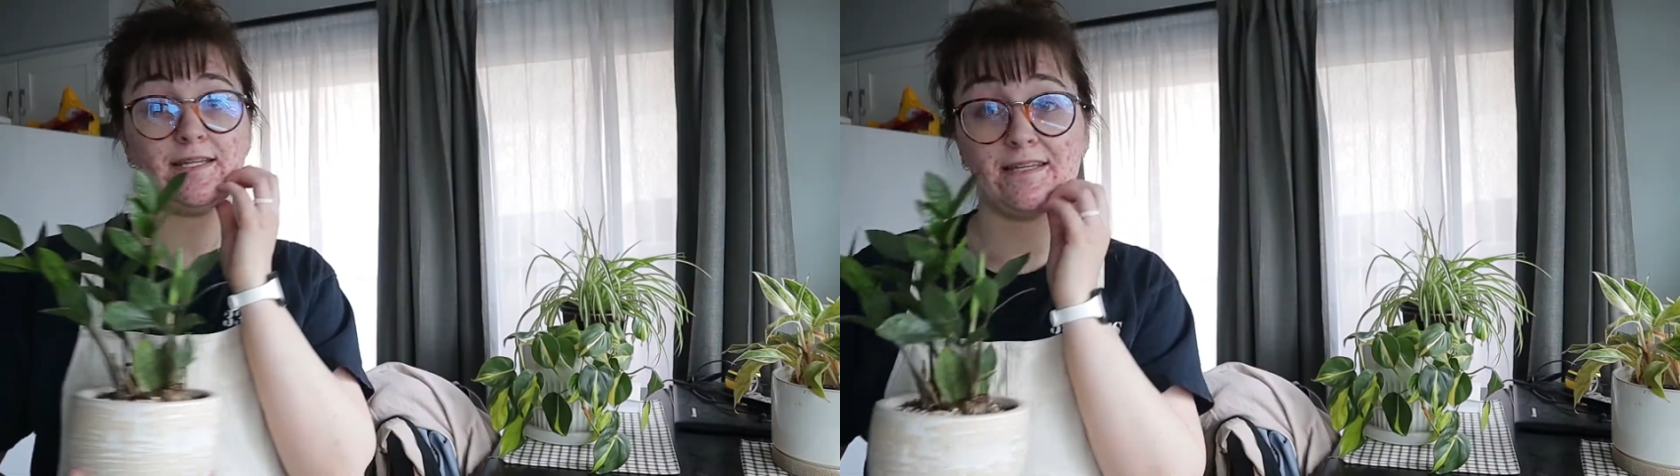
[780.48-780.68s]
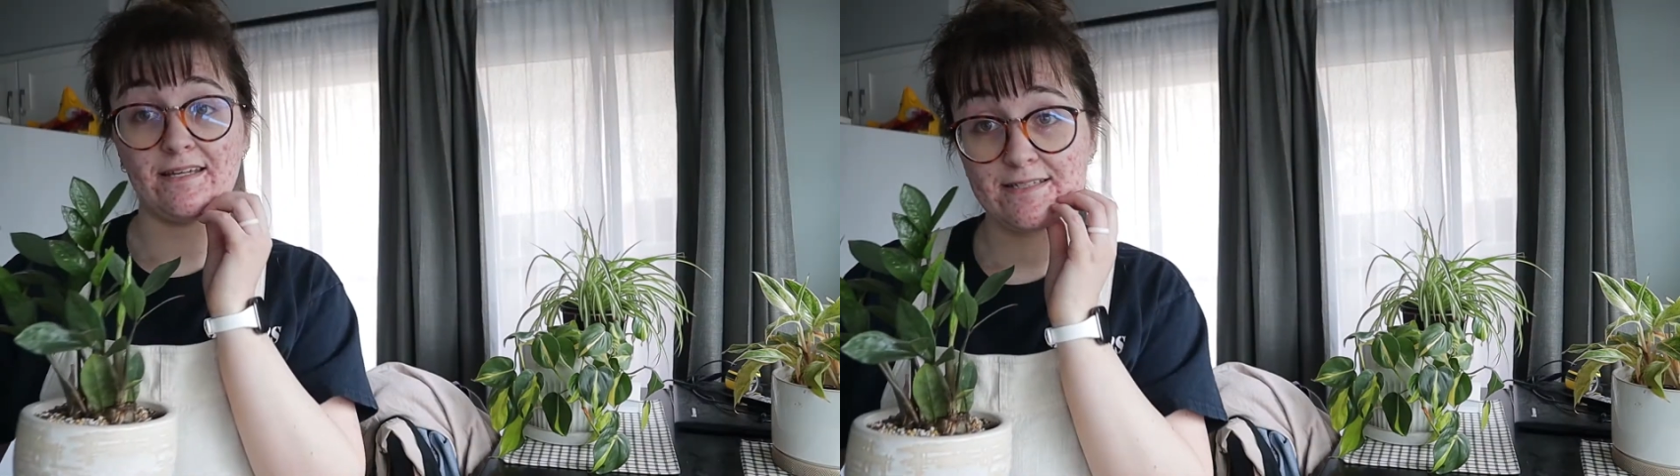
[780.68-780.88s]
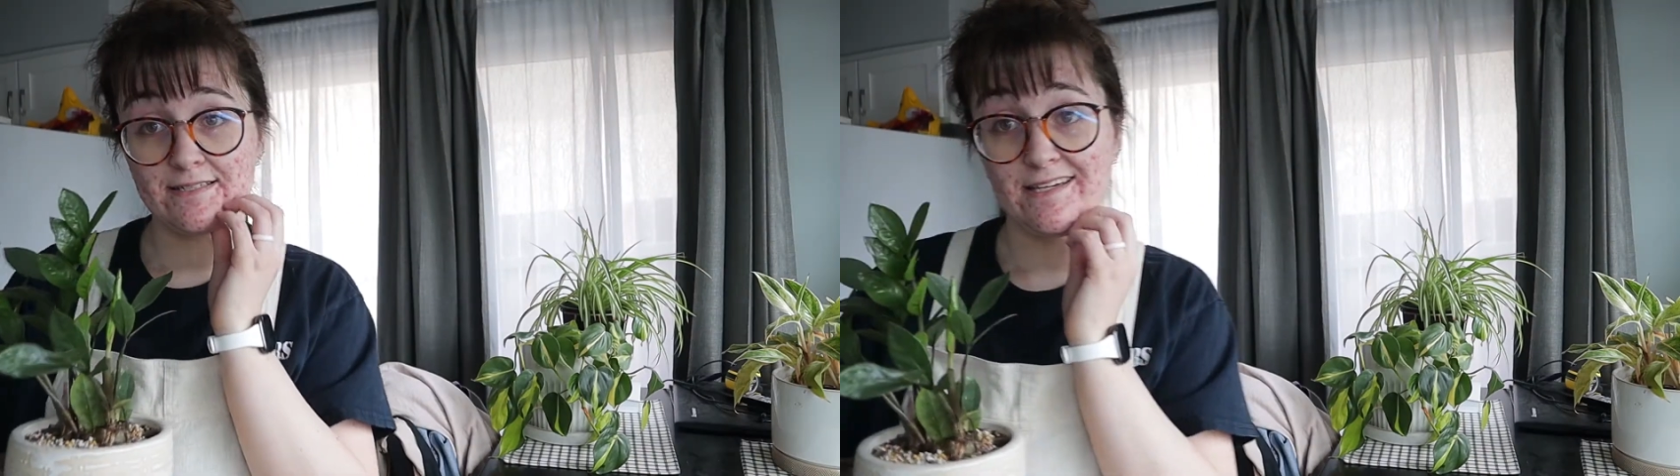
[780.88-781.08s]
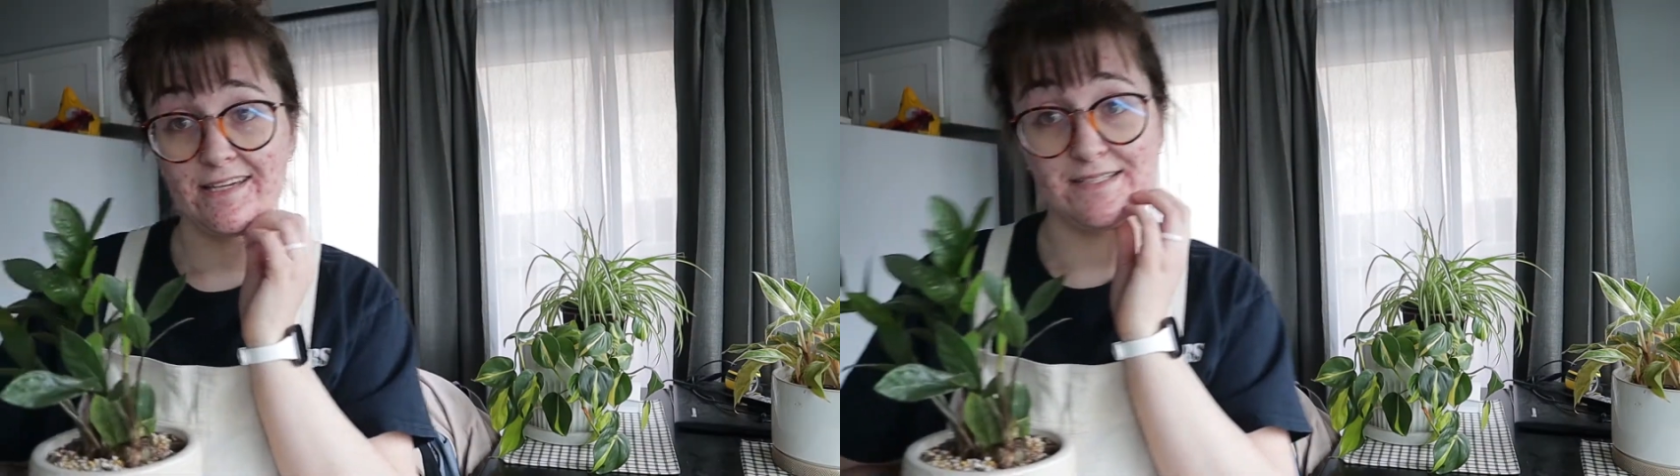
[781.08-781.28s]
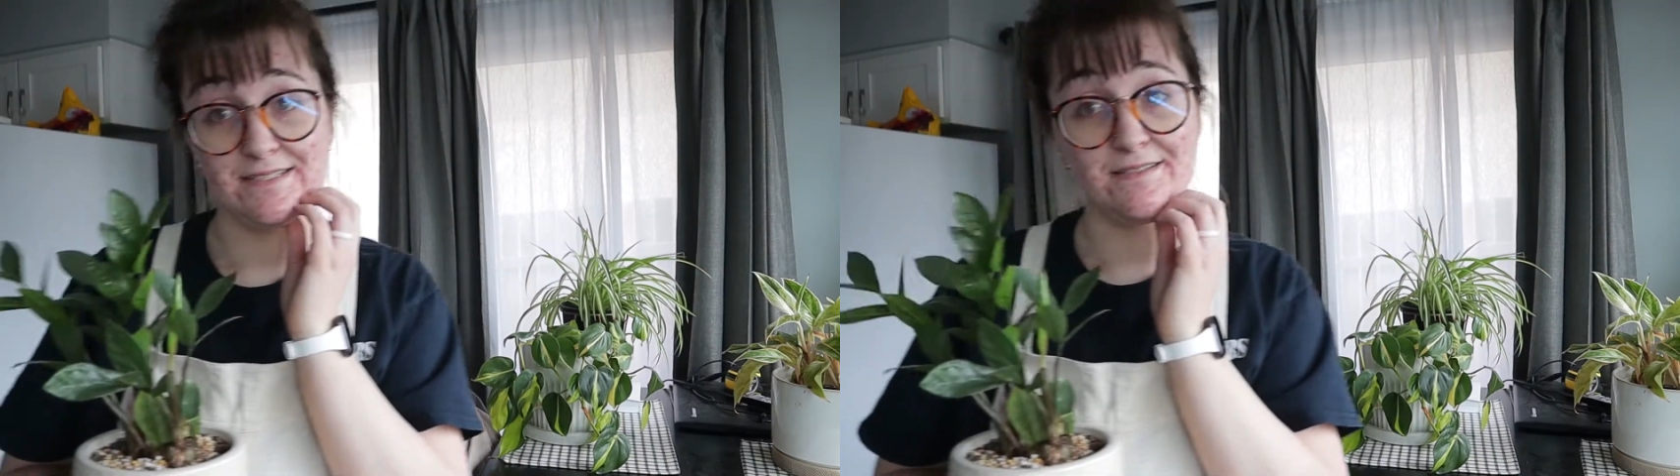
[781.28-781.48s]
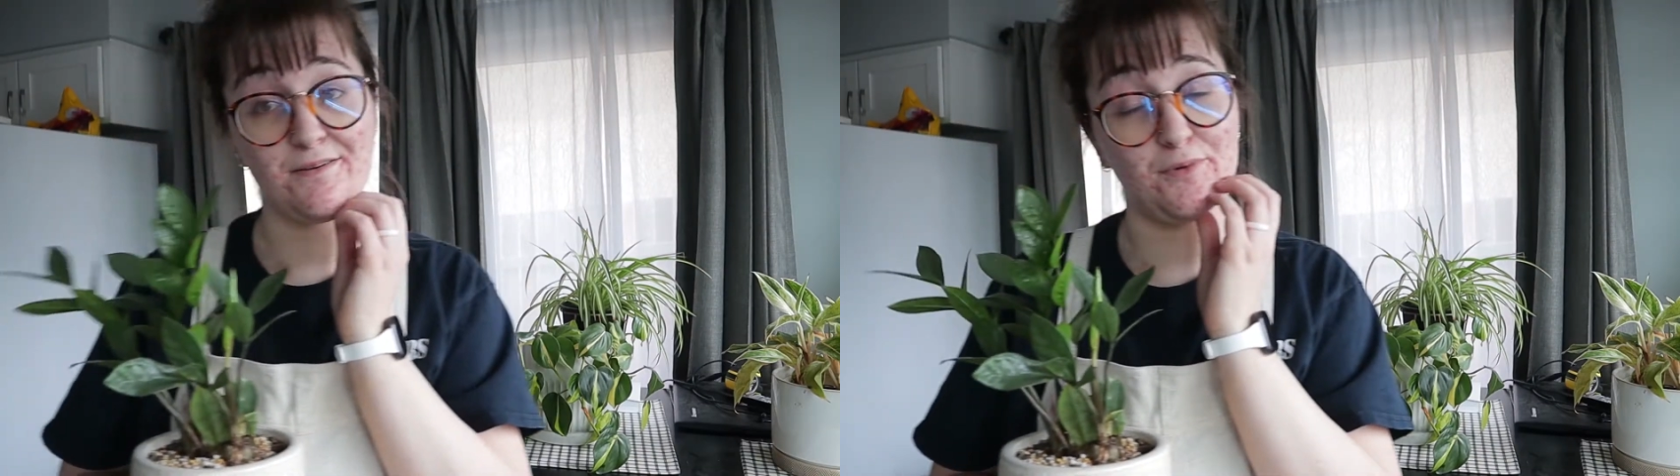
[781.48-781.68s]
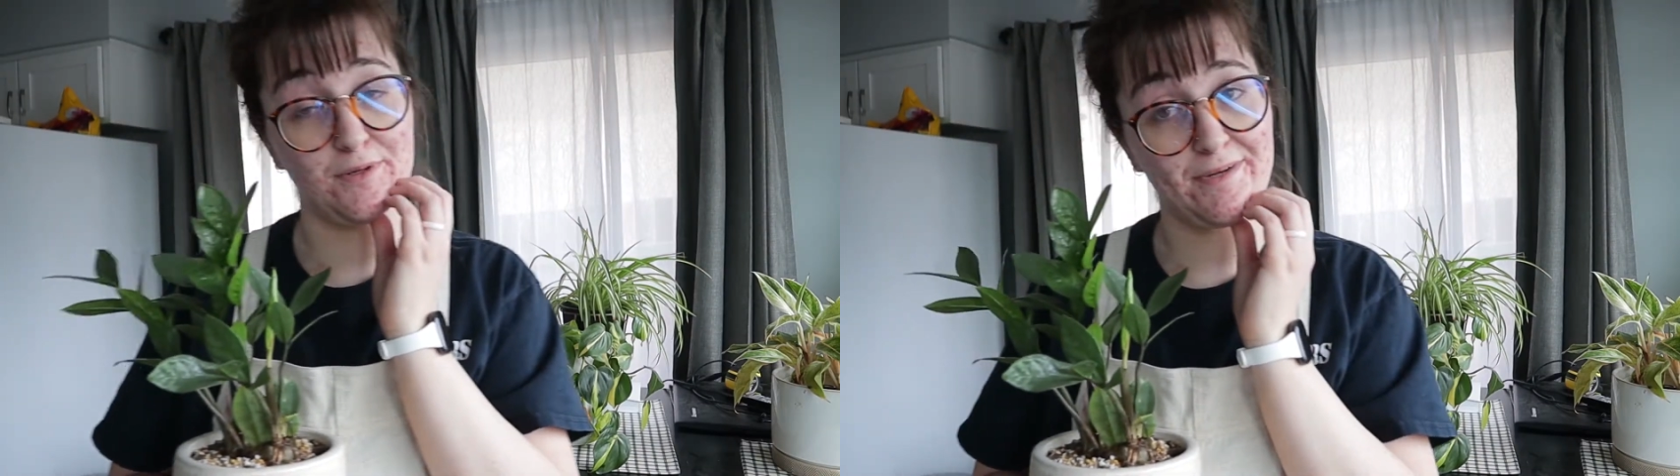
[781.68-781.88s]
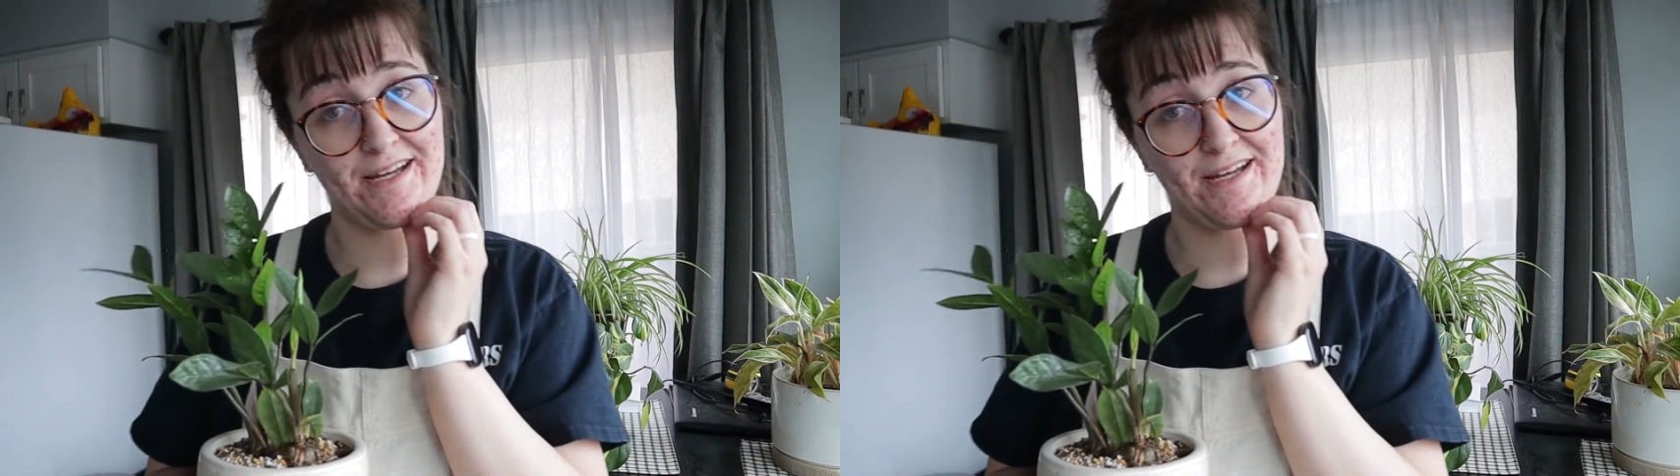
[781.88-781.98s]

This is one of